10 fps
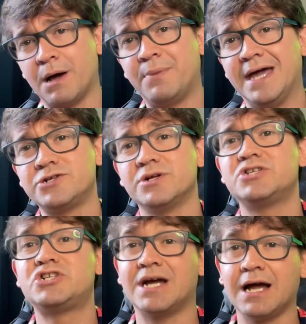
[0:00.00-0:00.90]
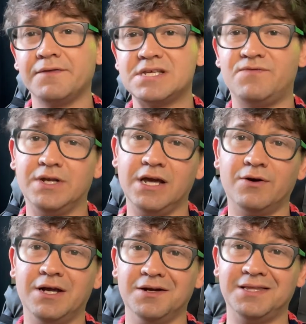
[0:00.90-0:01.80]
patrons, check out this video
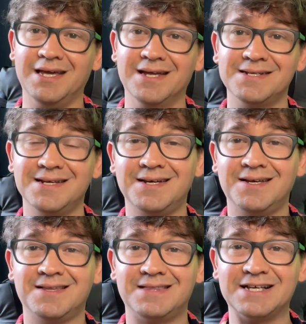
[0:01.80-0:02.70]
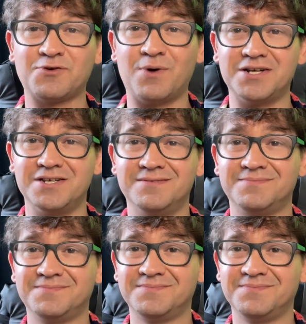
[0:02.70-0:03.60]
here at the end. Thanks for watching.
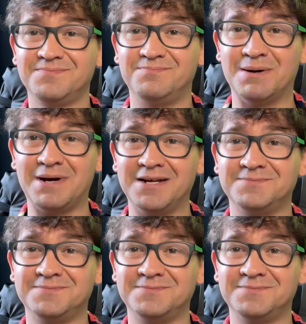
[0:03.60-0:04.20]
Bye-bye.